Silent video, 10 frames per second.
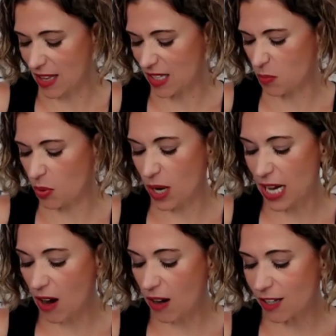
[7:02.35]
It's
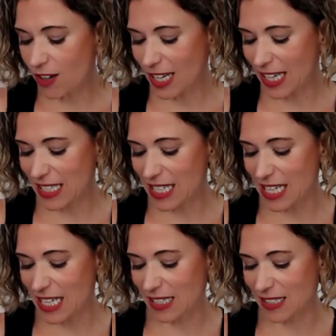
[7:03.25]
pretty hard on our
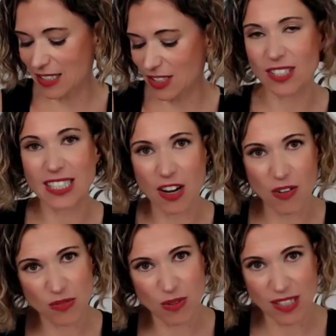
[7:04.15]
kidneys. It starts to
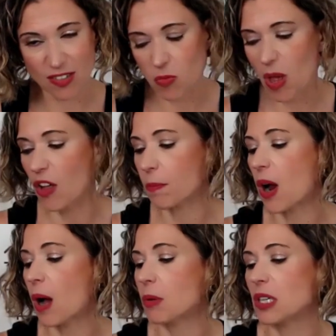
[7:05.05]
increase risk of some health
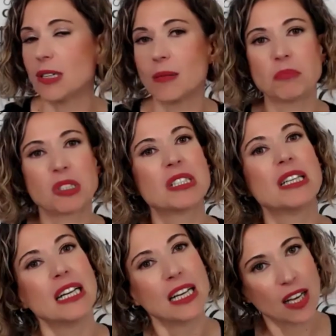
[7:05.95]
problems.
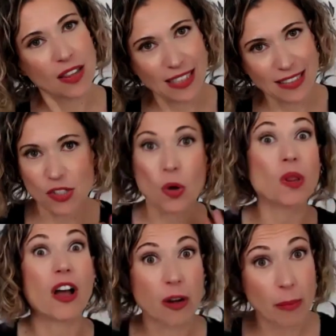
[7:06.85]
That's no
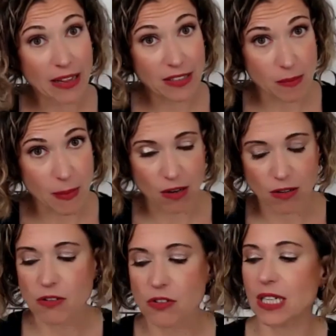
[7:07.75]
longer balanced
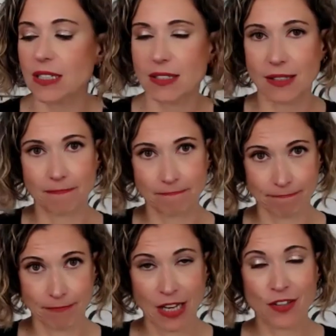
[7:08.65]
macronutrients.
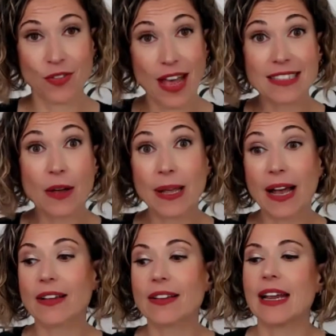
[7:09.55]
So that's okay. how we
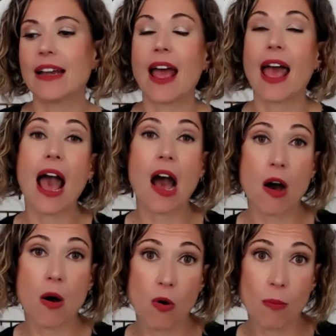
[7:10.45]
calculate
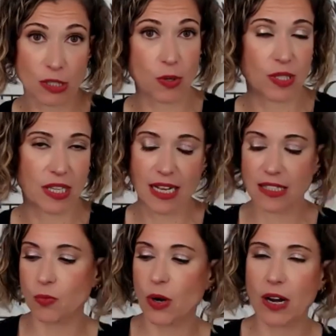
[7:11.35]
how much protein.
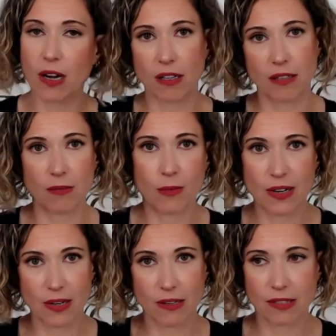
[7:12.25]
That's where
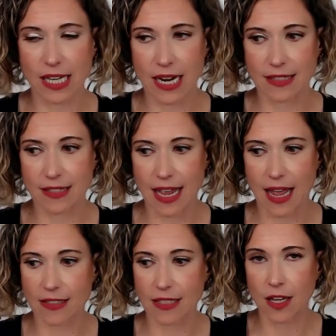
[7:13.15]
where science is
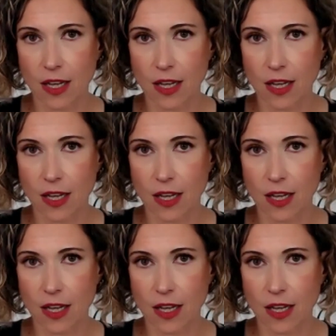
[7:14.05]
at.